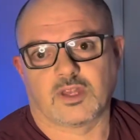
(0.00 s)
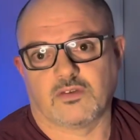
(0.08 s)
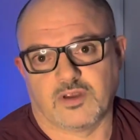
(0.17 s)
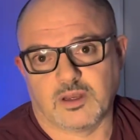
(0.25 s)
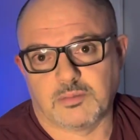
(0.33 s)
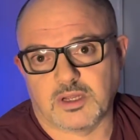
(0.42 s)

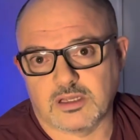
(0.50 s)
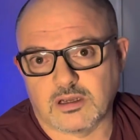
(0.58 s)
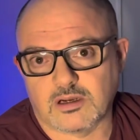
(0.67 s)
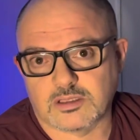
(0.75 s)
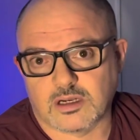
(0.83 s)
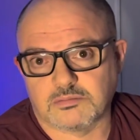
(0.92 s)
fair play
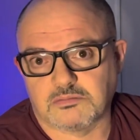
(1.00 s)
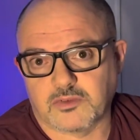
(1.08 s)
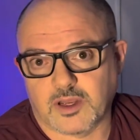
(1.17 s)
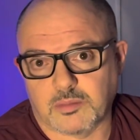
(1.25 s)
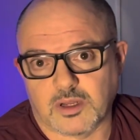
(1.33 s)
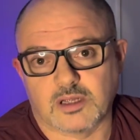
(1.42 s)
Darkside,
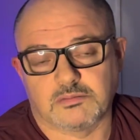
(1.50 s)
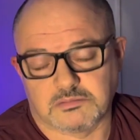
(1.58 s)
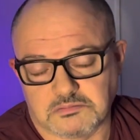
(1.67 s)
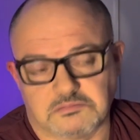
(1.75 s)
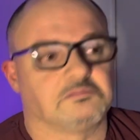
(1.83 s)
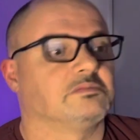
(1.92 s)
fair play.
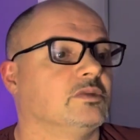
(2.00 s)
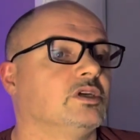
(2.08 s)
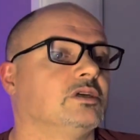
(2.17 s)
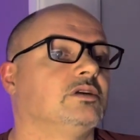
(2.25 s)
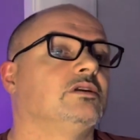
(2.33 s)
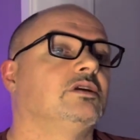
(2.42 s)

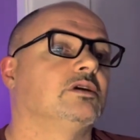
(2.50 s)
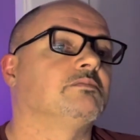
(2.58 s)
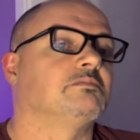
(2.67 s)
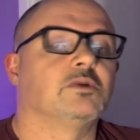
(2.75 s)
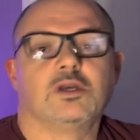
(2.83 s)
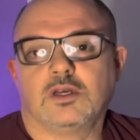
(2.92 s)

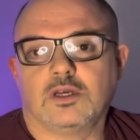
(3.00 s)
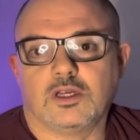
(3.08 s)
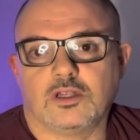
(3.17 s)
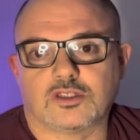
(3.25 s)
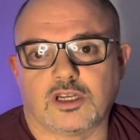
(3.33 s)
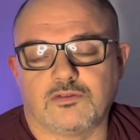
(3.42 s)

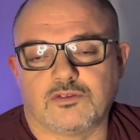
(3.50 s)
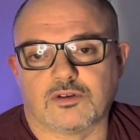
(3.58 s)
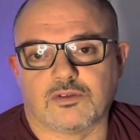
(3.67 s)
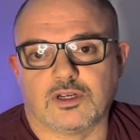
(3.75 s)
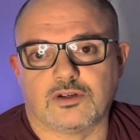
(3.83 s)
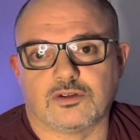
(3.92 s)
I'll say you've done a
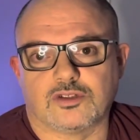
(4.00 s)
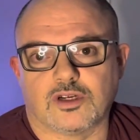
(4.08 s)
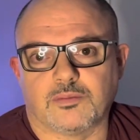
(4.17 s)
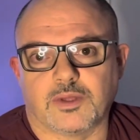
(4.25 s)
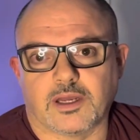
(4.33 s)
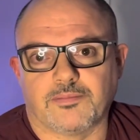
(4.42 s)
really good
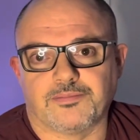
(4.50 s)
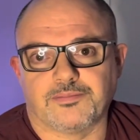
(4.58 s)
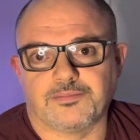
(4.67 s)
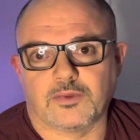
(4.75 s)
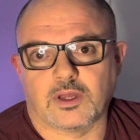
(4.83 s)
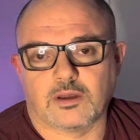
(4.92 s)
job there.
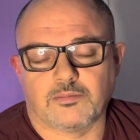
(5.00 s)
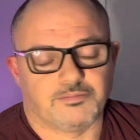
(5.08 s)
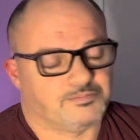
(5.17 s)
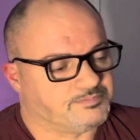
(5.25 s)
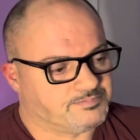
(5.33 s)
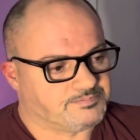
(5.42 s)

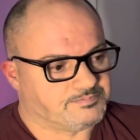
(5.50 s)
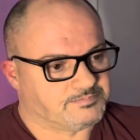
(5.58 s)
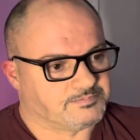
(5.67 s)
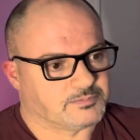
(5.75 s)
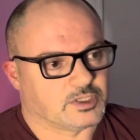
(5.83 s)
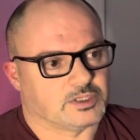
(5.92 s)

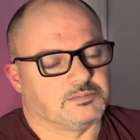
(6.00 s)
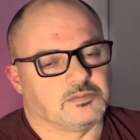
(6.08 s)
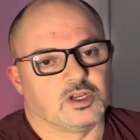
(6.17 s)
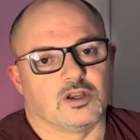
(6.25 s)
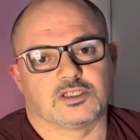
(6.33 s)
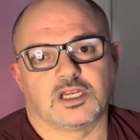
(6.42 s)

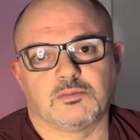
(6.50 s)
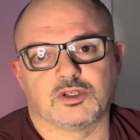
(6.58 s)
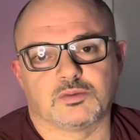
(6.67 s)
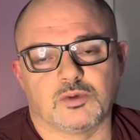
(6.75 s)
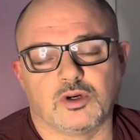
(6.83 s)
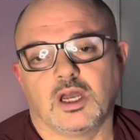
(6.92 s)
Can't say
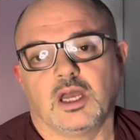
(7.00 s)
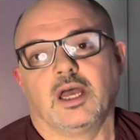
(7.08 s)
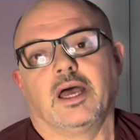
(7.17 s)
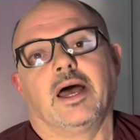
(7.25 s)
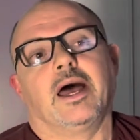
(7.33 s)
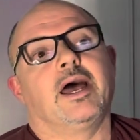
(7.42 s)
much more.
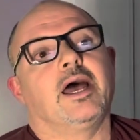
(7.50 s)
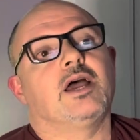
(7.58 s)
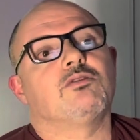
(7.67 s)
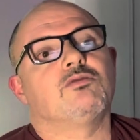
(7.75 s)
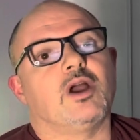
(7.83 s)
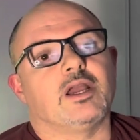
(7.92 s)

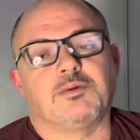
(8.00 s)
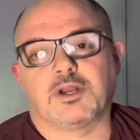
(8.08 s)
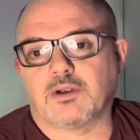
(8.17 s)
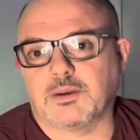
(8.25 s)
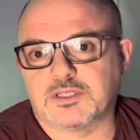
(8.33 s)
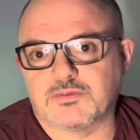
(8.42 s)
Right, I'm going to
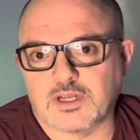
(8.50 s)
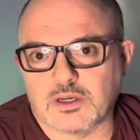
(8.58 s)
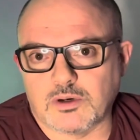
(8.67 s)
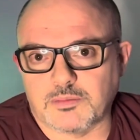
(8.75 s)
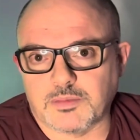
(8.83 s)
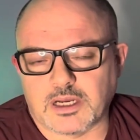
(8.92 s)
wrap this
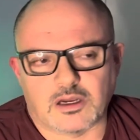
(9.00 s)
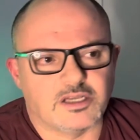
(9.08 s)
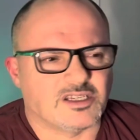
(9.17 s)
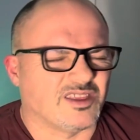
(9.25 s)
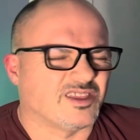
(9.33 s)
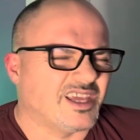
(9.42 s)
video up now,
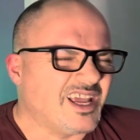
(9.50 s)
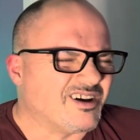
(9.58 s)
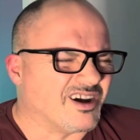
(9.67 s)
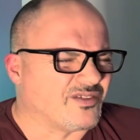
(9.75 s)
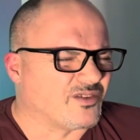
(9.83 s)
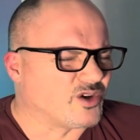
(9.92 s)
guys. I think
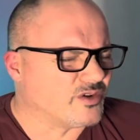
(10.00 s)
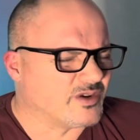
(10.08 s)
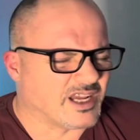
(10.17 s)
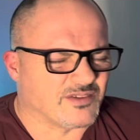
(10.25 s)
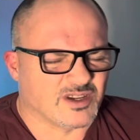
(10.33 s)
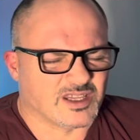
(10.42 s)
I've covered
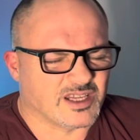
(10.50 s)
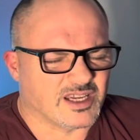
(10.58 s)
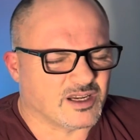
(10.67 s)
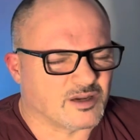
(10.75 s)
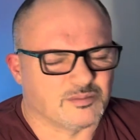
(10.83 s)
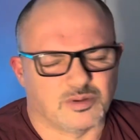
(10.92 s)

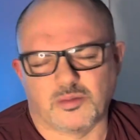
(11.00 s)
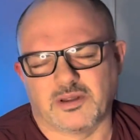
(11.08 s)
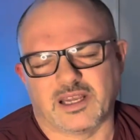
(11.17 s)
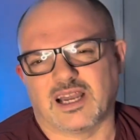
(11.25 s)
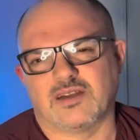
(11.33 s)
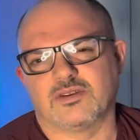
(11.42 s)
everything. I
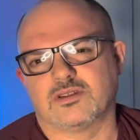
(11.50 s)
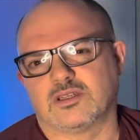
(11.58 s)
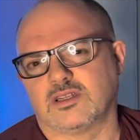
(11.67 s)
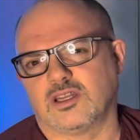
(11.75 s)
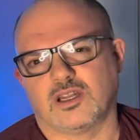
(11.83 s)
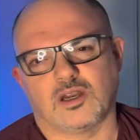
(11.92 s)
probably haven't,
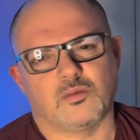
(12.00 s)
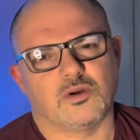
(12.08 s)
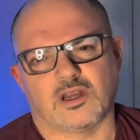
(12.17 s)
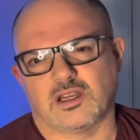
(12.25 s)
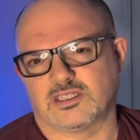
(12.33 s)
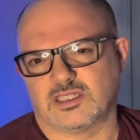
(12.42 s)
and you know,
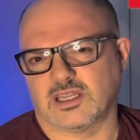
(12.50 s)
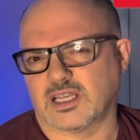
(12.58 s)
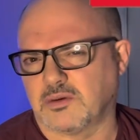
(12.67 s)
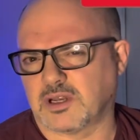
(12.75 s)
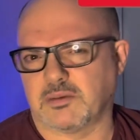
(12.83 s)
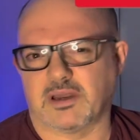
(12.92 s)
well, I sit
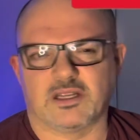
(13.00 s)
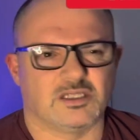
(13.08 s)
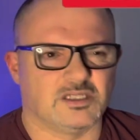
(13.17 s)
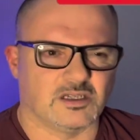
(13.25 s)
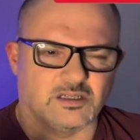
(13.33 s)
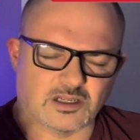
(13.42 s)
there when I'm
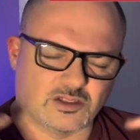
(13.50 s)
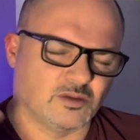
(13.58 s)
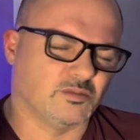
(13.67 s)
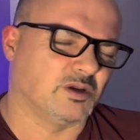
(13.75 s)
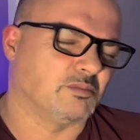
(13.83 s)
editing and then something